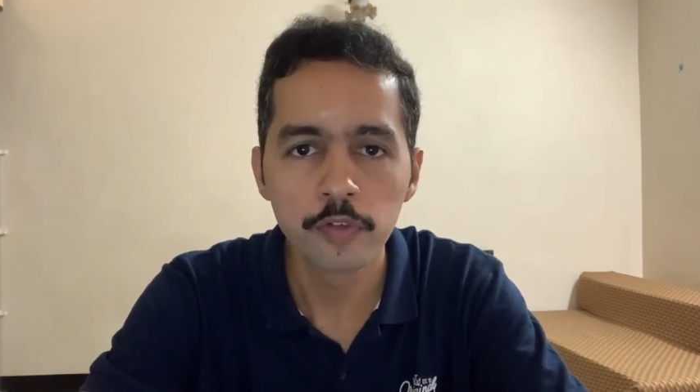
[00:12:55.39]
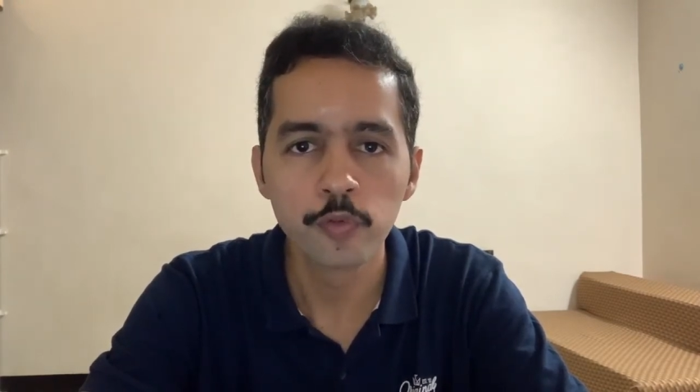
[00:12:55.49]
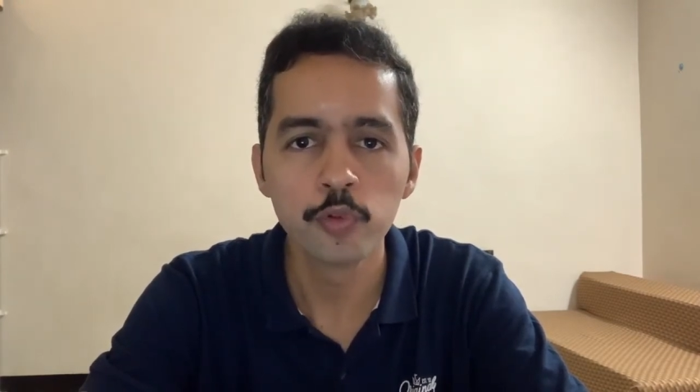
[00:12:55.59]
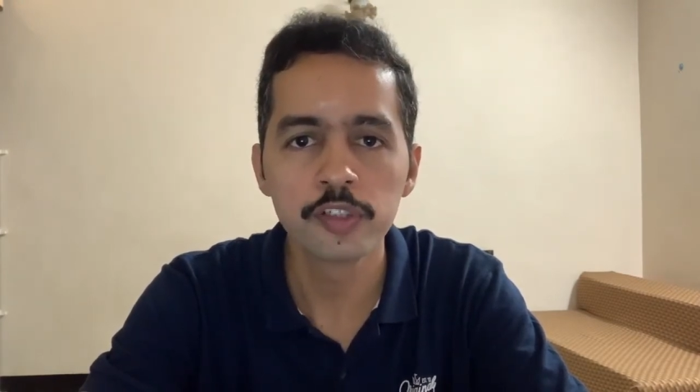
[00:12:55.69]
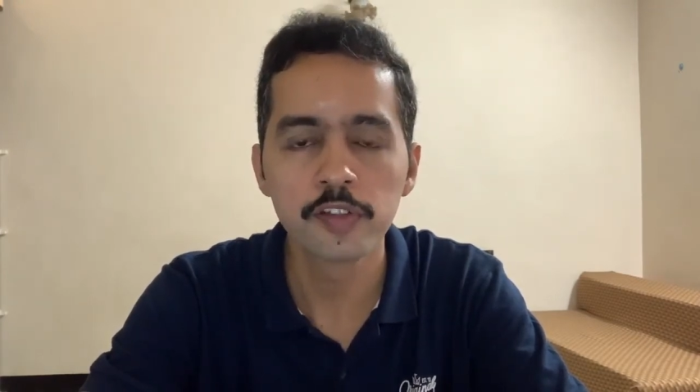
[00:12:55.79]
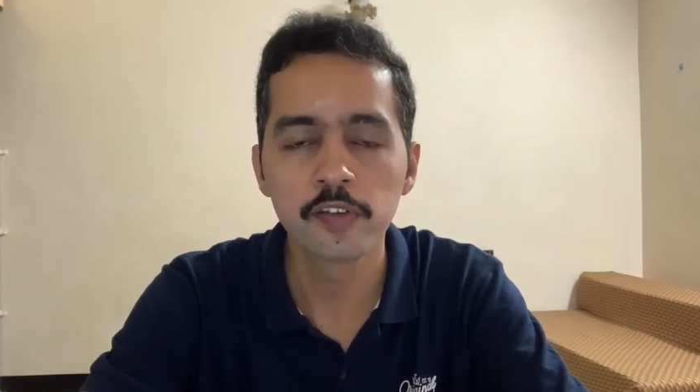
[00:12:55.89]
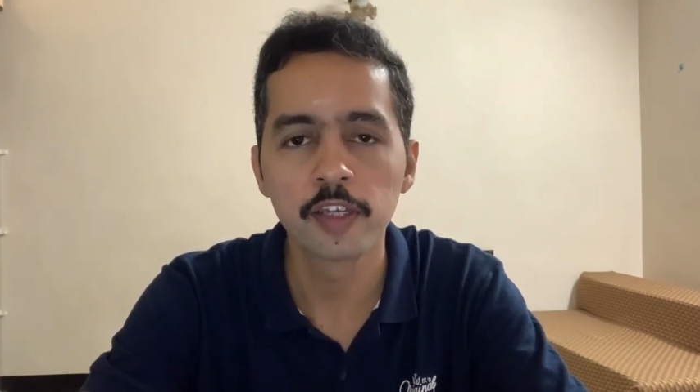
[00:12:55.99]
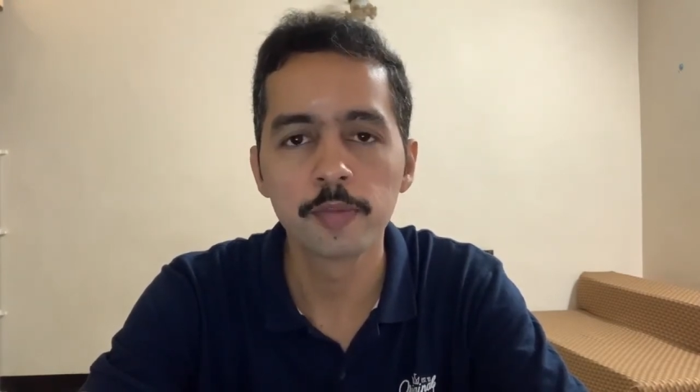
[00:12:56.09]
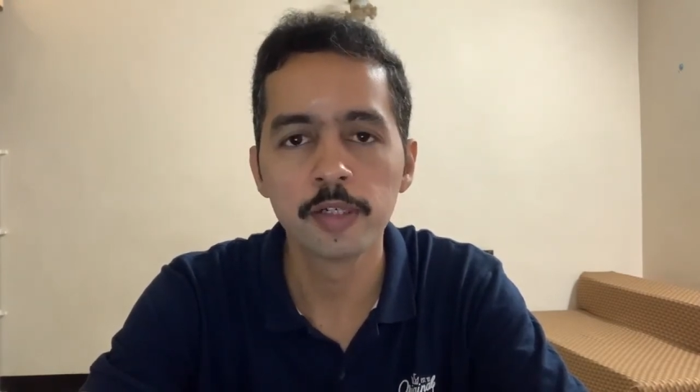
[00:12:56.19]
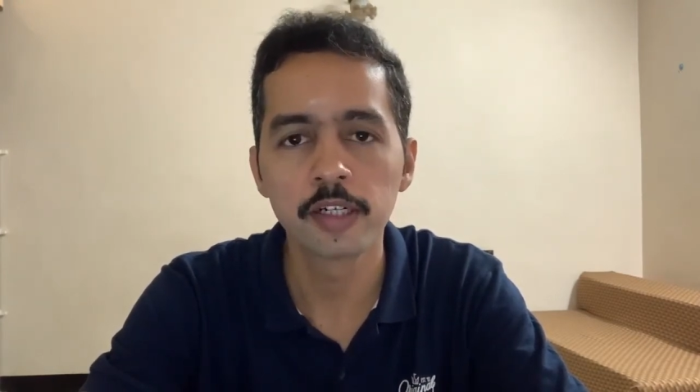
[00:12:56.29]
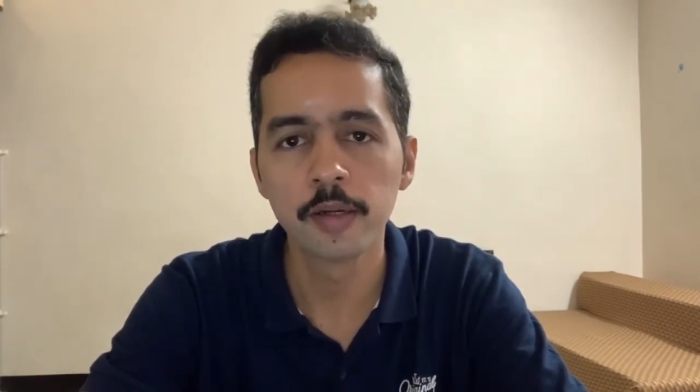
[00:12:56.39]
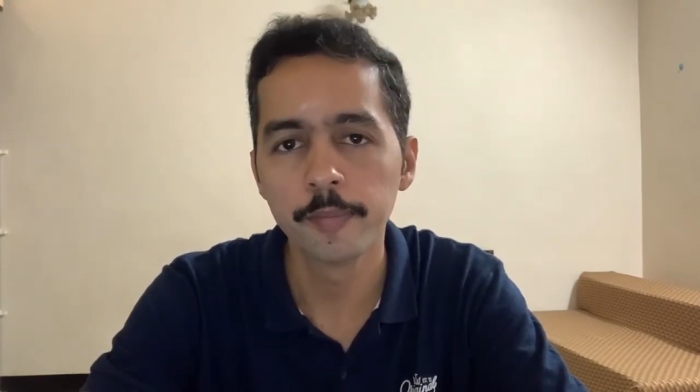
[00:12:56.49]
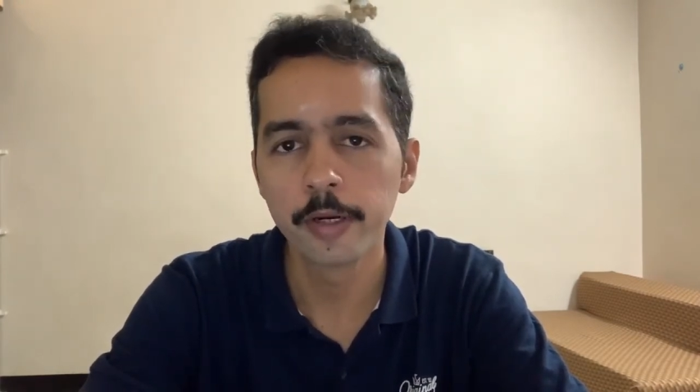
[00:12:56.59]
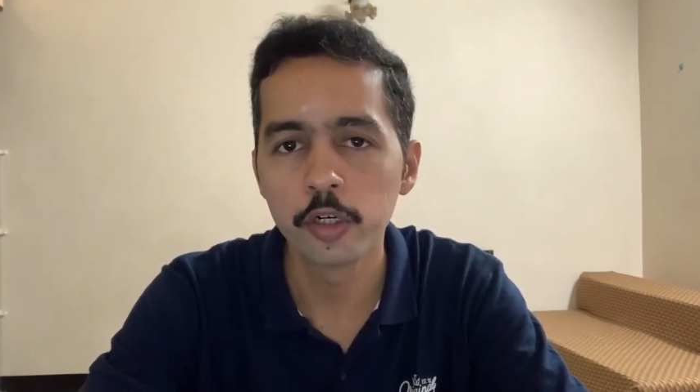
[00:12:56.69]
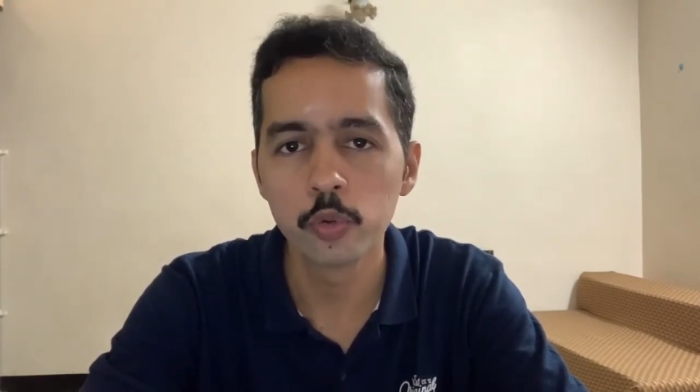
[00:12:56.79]
foods as a segment
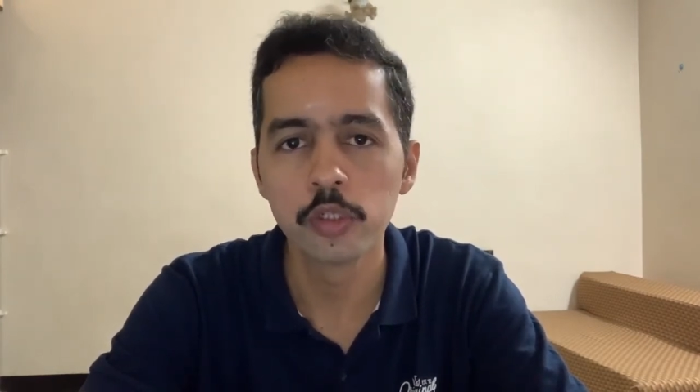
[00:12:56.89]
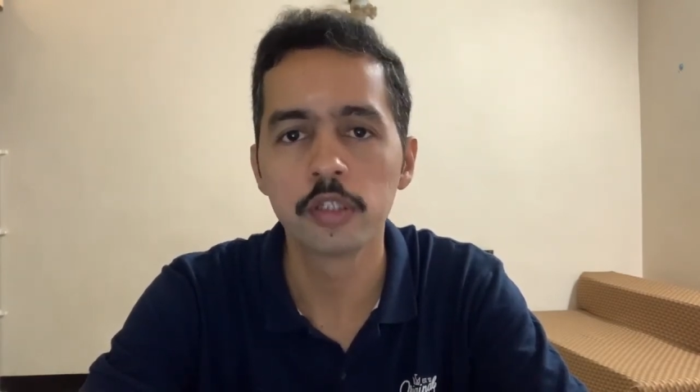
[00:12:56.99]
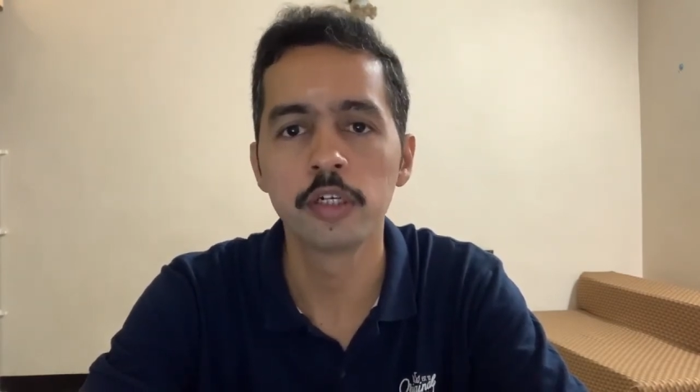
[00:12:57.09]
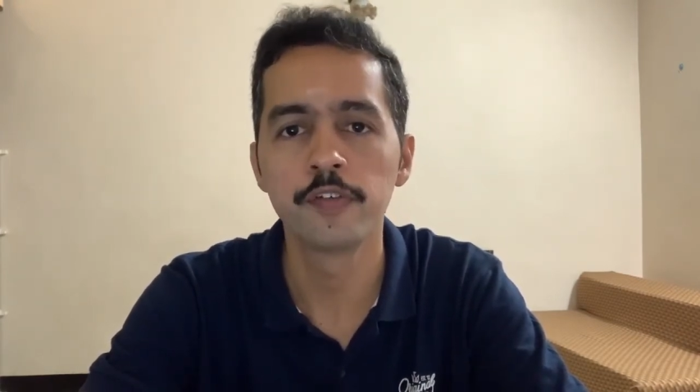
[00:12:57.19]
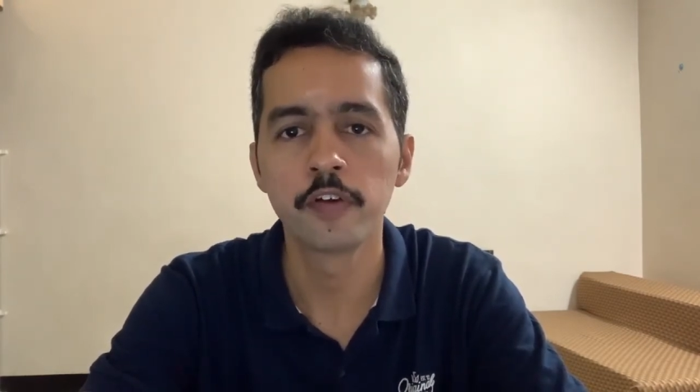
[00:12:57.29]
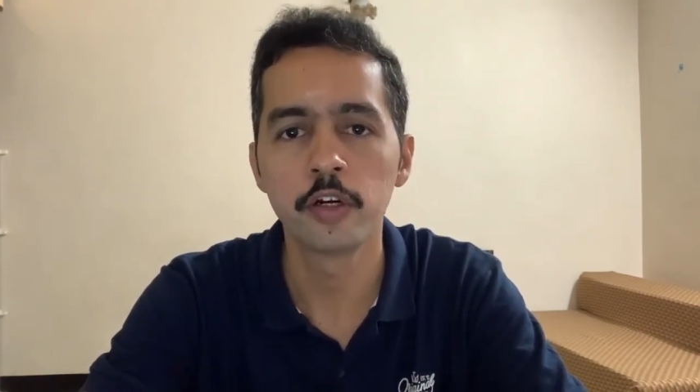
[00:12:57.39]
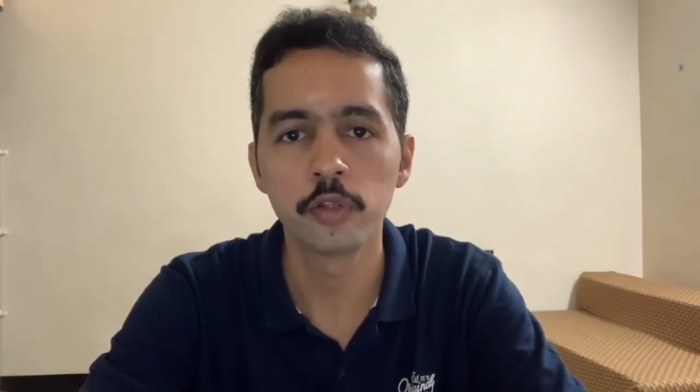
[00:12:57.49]
compared to a 35 to